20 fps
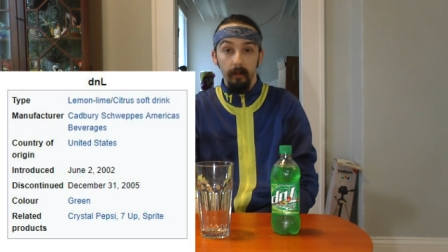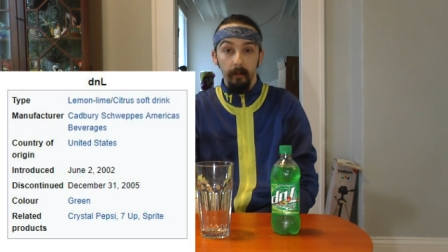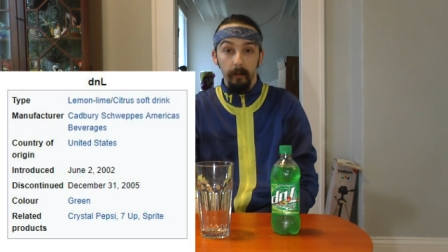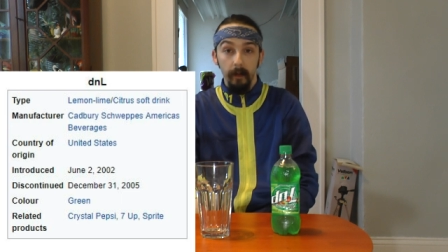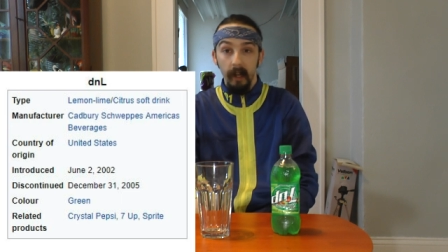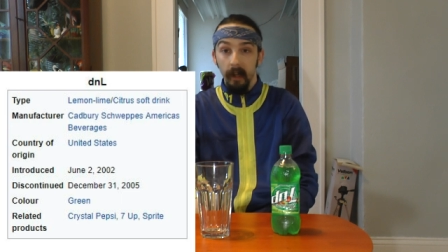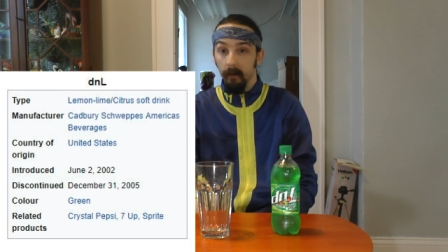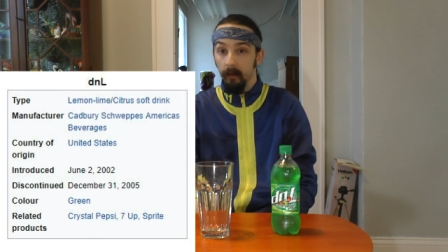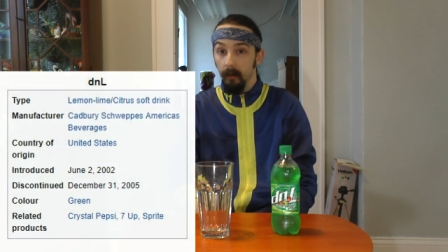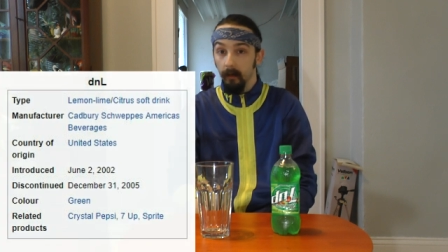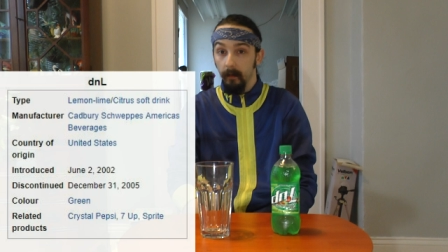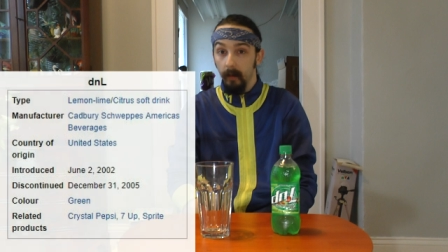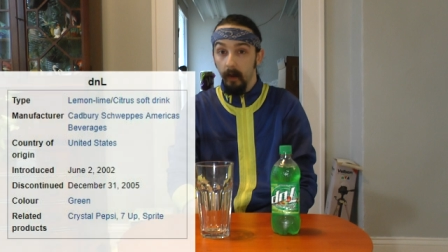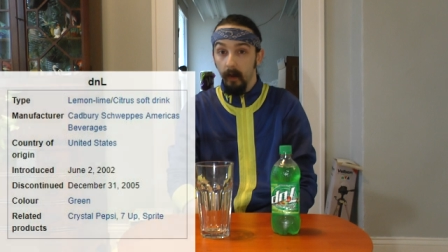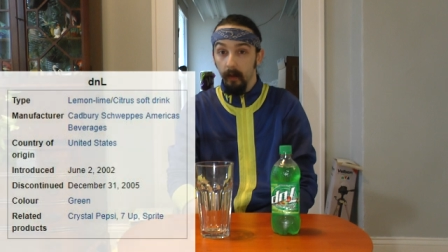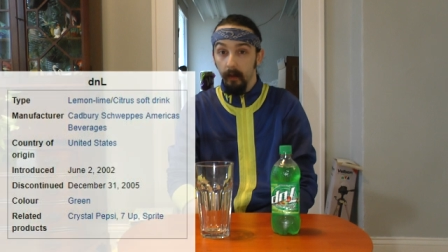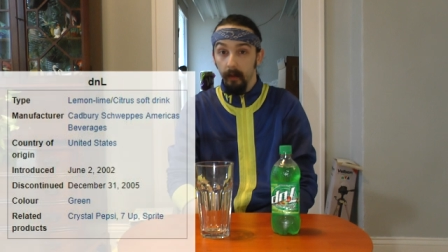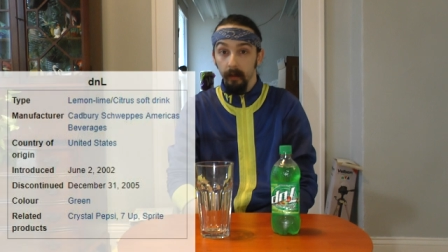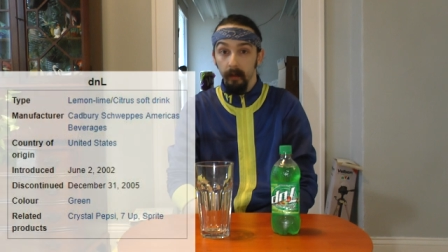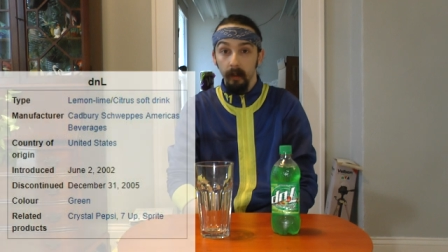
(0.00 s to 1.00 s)
in favor of
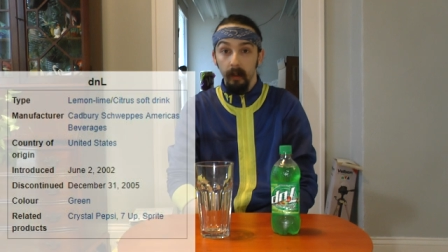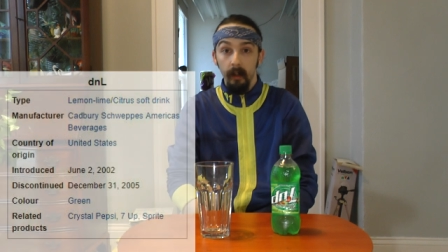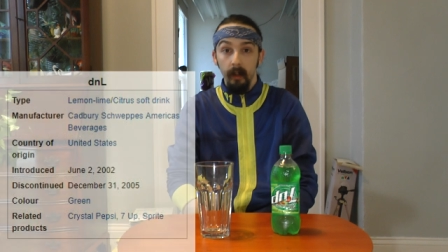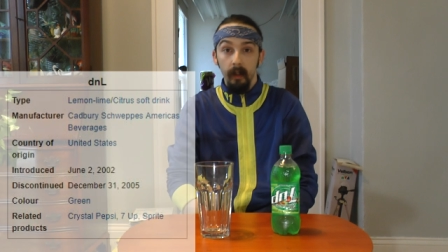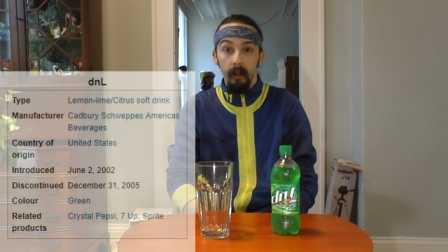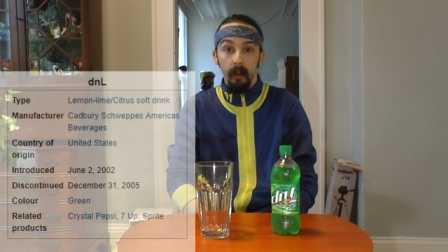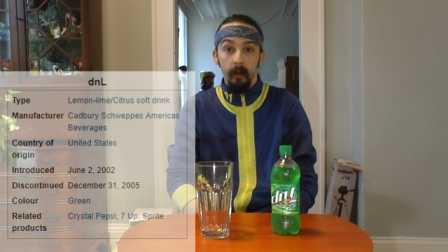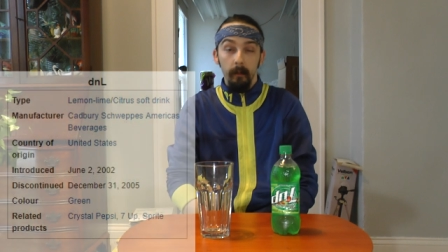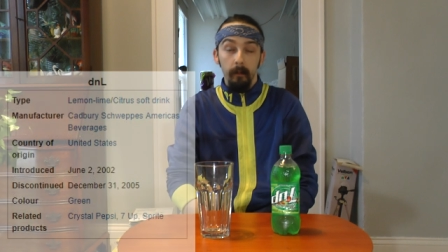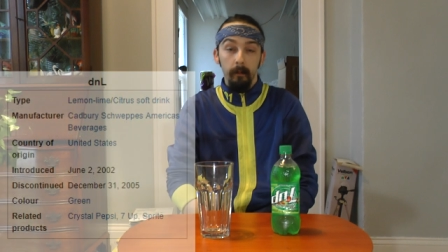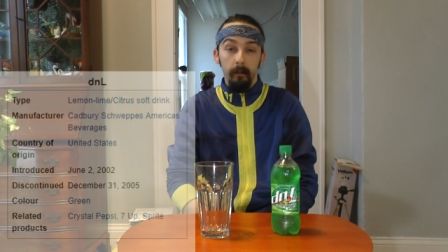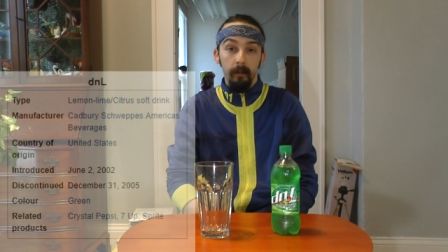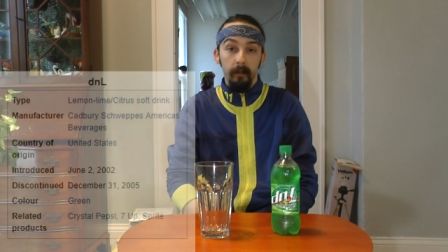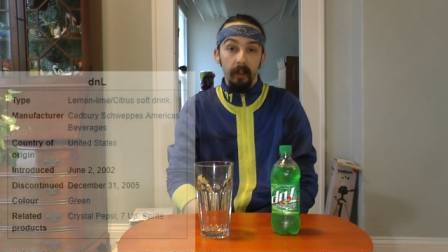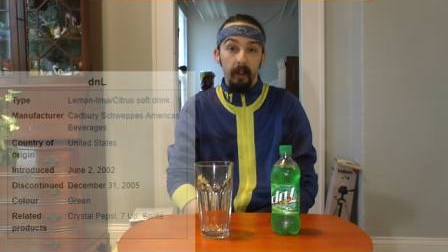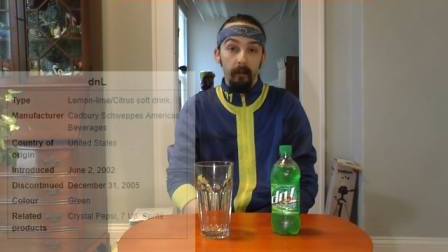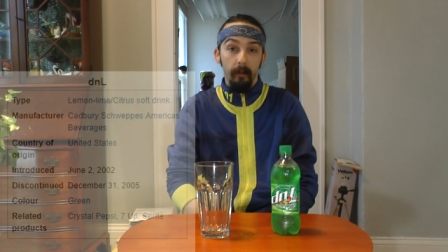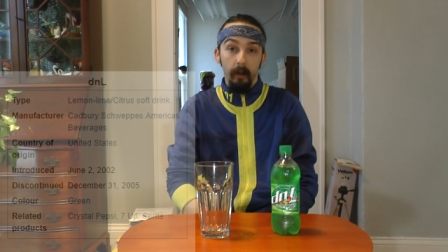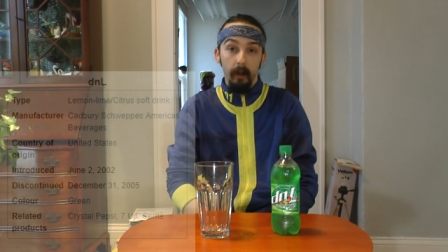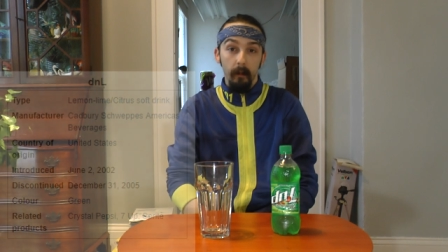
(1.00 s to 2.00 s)
other
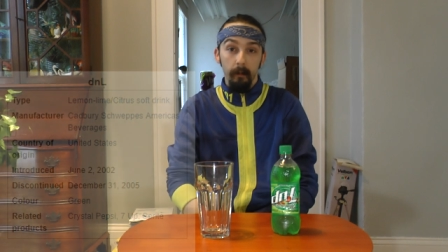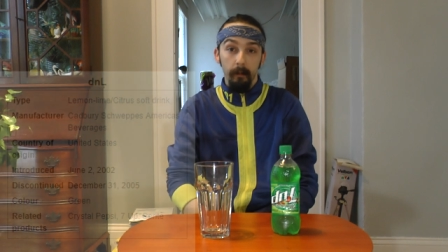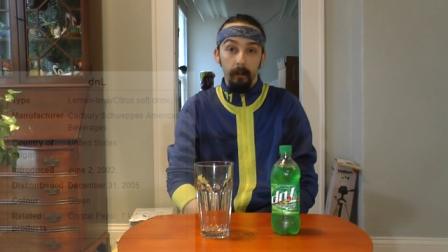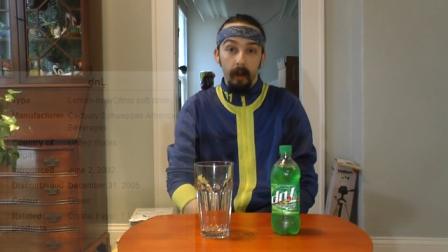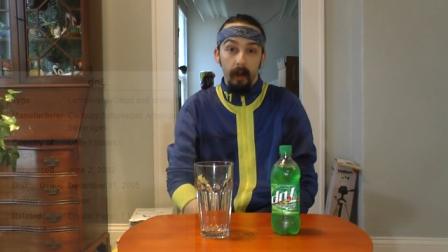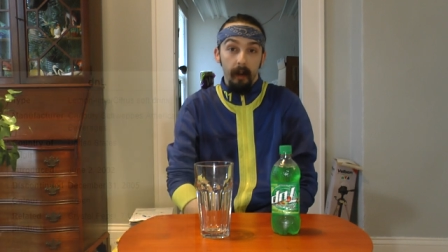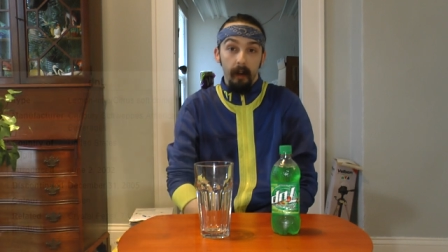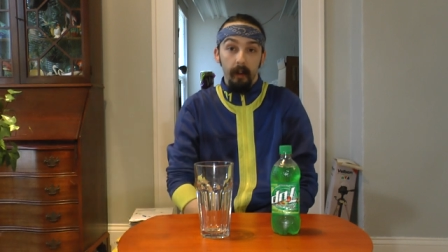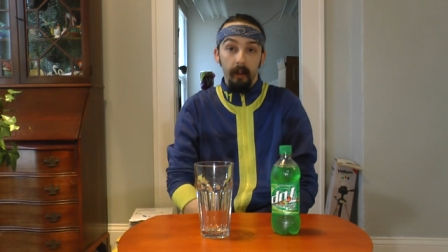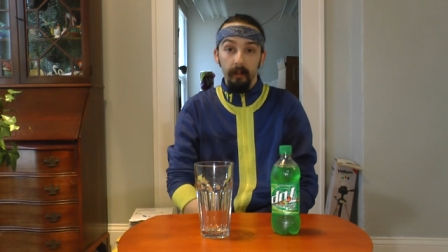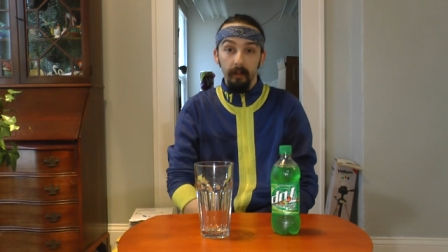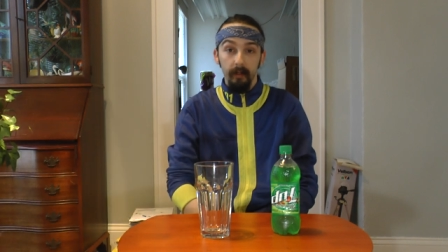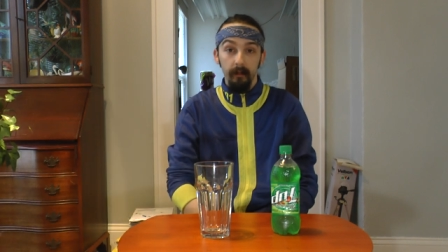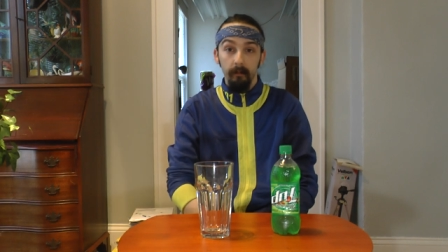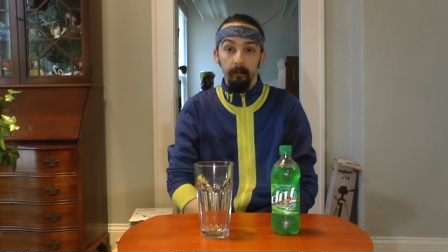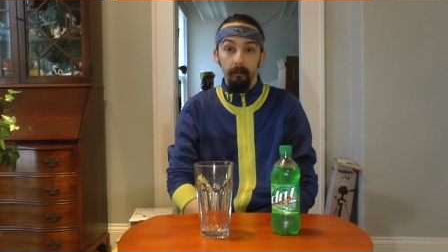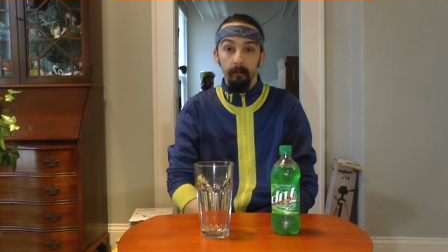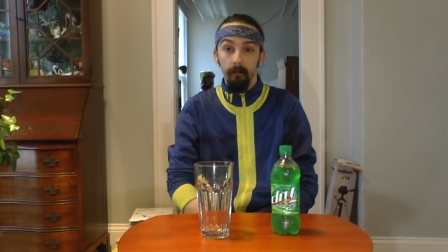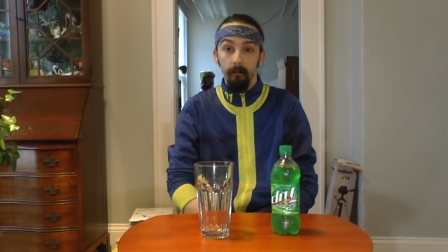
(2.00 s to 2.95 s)
7-Up products,